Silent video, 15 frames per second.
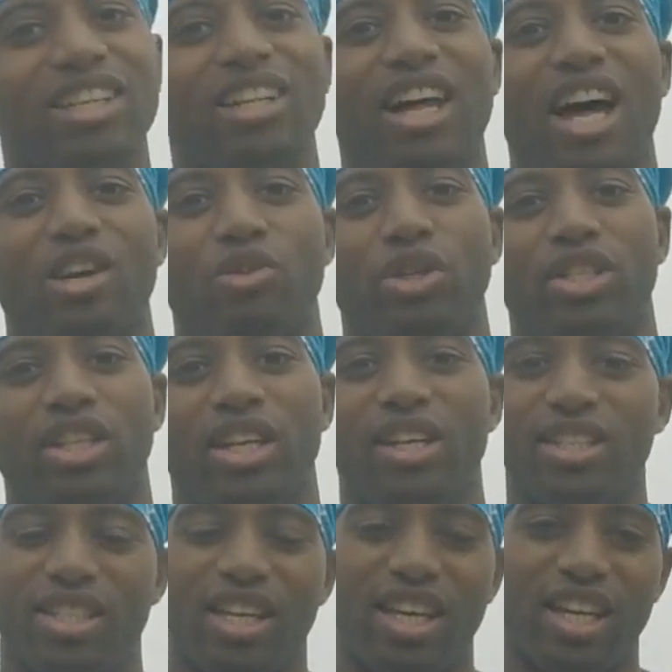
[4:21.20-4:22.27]
of the lottery
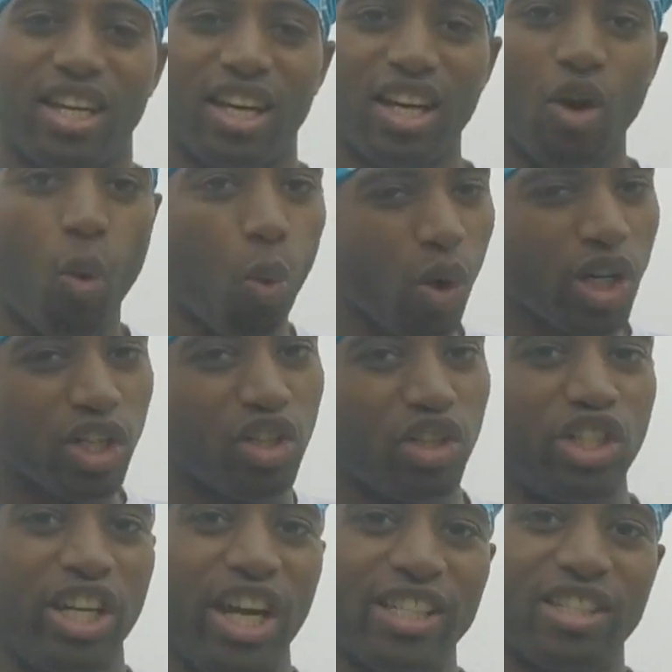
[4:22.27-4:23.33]
tickets and what are
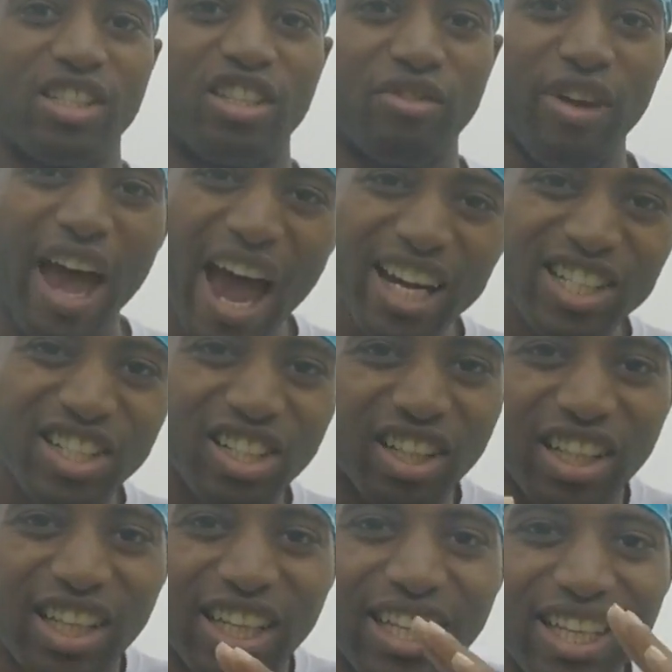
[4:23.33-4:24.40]
your chances of actually
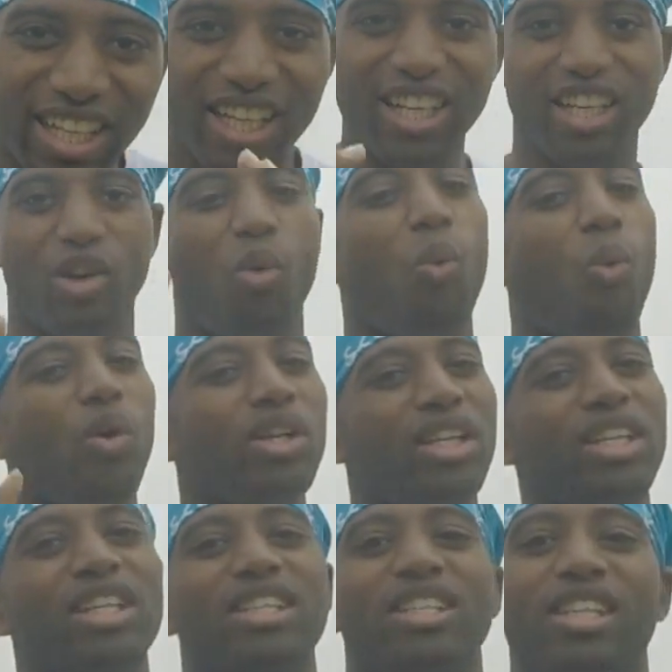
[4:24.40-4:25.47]
getting one
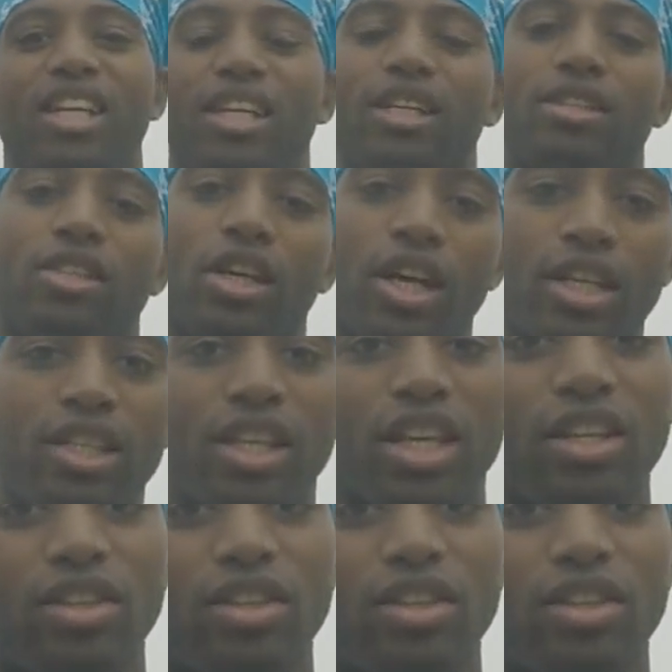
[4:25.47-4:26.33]
of these tickets to